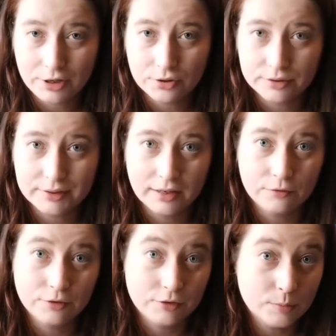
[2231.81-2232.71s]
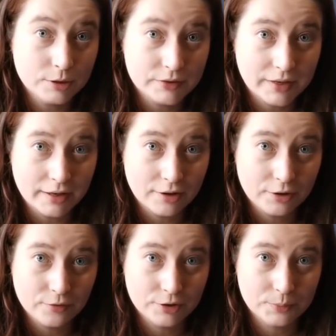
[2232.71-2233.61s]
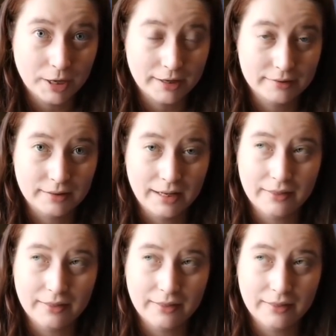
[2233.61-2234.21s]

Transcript: You'll save 50% on your first box.